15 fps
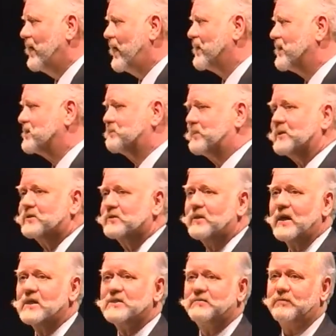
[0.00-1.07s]
and he's been
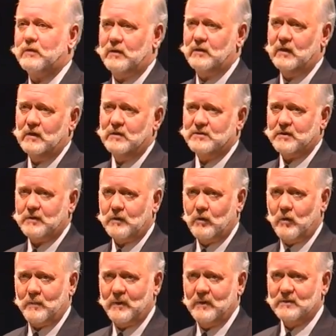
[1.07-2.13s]
transferred to
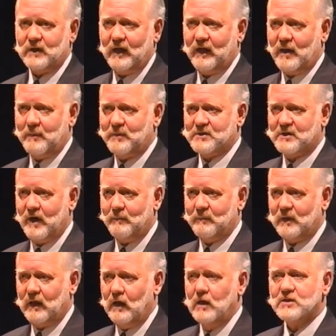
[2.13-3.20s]
Europe to head up his
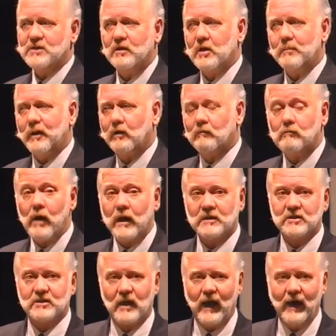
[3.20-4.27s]
company. So they're being
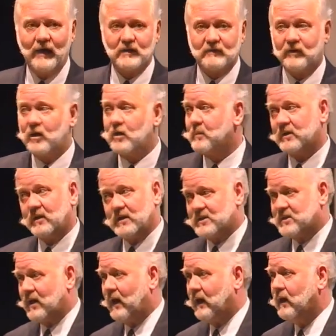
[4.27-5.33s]
wrenched out of here, but they're
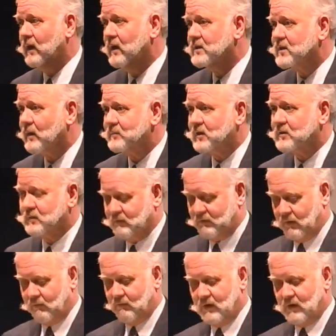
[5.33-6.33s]
selling, subject to a very